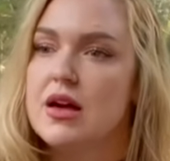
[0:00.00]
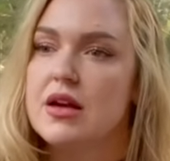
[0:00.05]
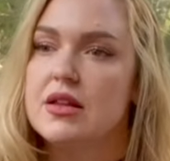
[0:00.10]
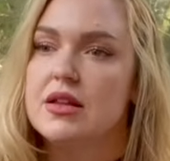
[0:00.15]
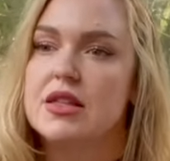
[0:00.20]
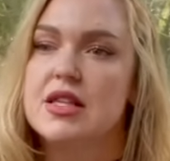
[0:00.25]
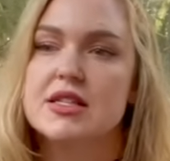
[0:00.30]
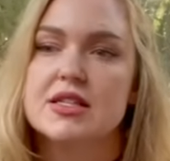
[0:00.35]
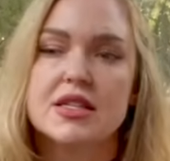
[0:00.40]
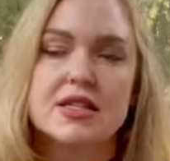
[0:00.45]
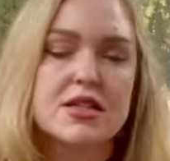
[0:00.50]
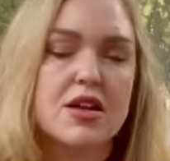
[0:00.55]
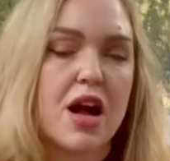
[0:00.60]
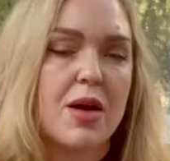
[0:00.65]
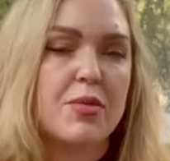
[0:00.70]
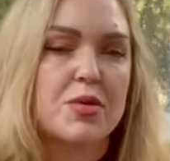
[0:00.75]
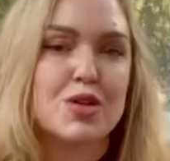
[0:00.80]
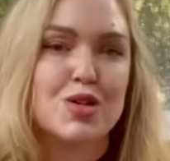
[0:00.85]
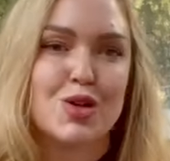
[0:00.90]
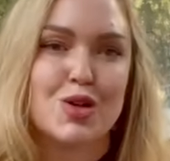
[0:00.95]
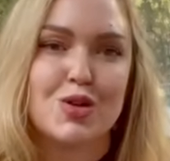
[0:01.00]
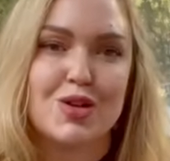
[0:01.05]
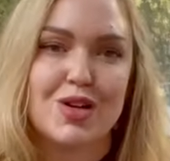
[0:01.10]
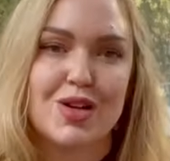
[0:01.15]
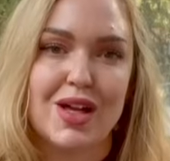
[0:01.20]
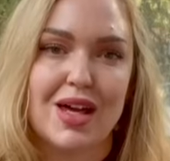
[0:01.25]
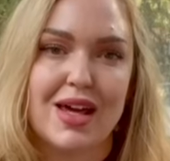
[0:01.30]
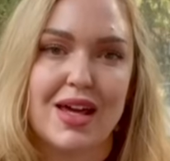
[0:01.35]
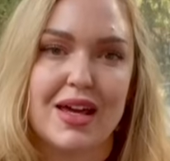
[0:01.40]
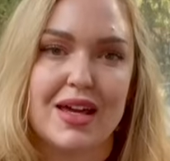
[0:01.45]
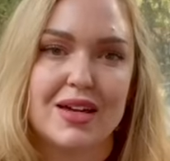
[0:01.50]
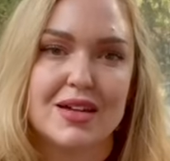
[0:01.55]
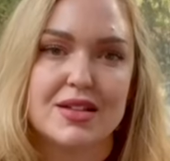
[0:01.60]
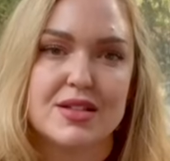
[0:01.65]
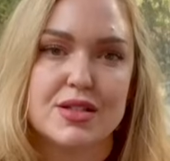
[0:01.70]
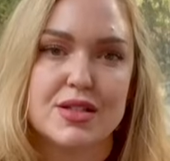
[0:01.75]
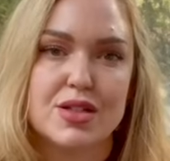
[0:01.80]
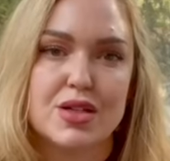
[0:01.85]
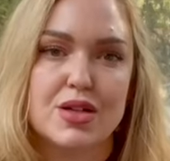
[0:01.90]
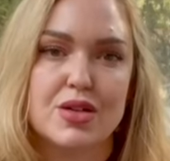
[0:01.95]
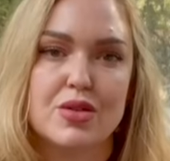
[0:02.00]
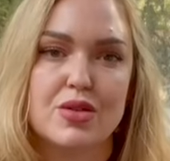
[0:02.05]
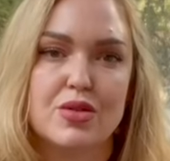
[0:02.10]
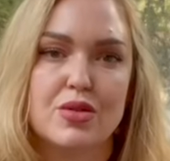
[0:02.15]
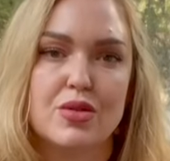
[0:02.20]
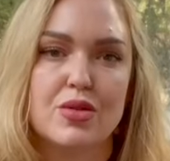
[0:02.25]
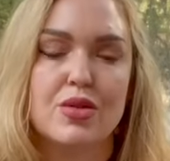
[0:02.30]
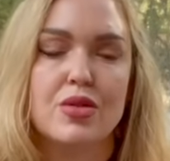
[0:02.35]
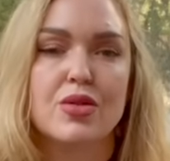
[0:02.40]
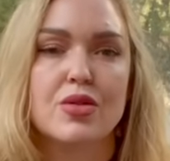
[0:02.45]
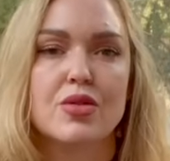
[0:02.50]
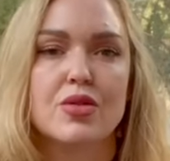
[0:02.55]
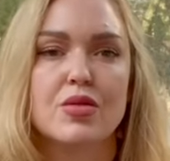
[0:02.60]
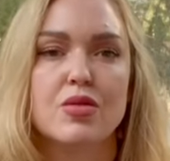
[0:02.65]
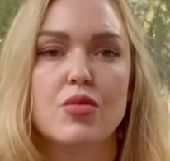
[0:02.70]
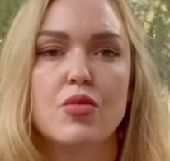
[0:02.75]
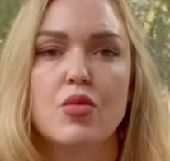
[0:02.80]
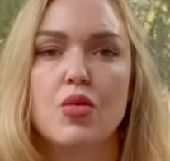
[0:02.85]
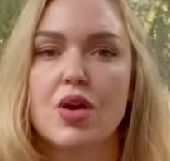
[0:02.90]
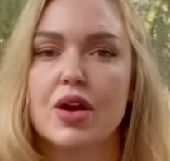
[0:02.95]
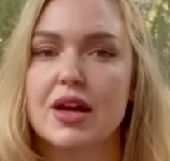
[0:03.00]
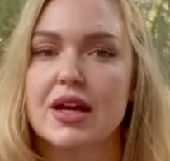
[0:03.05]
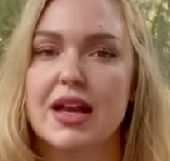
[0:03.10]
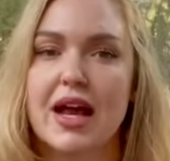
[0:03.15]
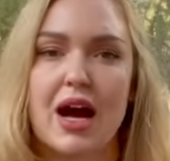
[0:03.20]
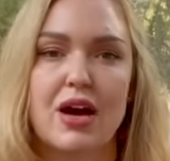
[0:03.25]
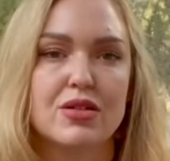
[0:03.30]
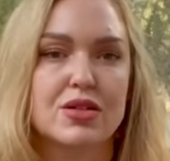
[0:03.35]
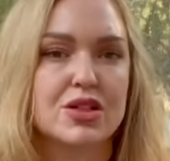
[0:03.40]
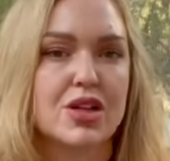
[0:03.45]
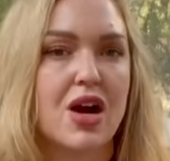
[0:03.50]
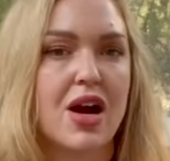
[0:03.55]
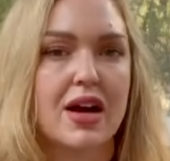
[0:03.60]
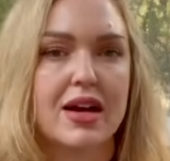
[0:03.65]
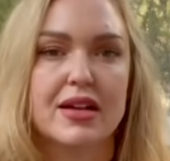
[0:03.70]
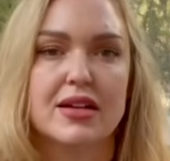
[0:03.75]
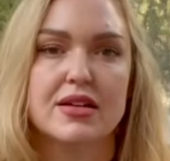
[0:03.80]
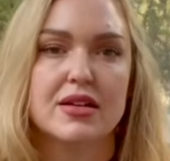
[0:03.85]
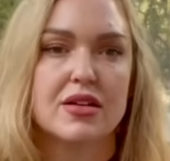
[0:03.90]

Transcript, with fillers: this is an opportunity to work it out, talk